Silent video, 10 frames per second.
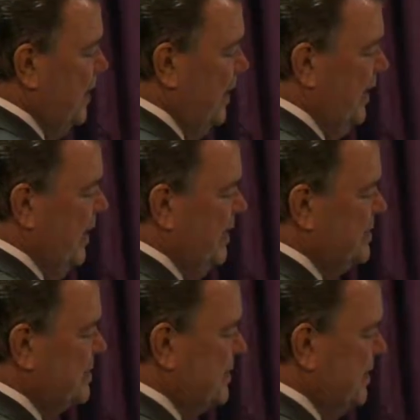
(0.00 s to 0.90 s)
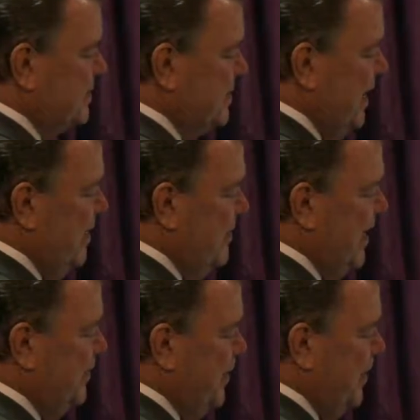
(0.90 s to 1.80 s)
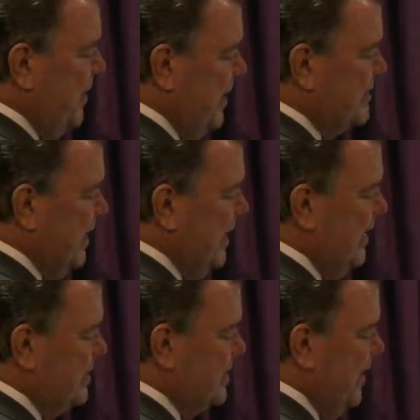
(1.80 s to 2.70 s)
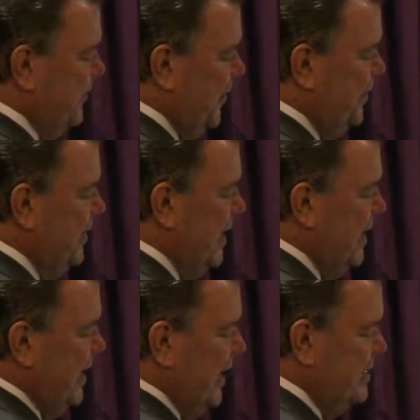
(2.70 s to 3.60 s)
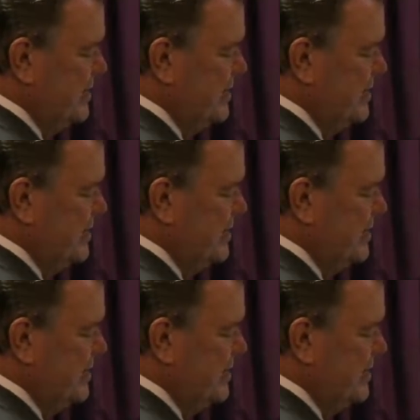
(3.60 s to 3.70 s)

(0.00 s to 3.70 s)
is that sin might appear exceedingly sinful, and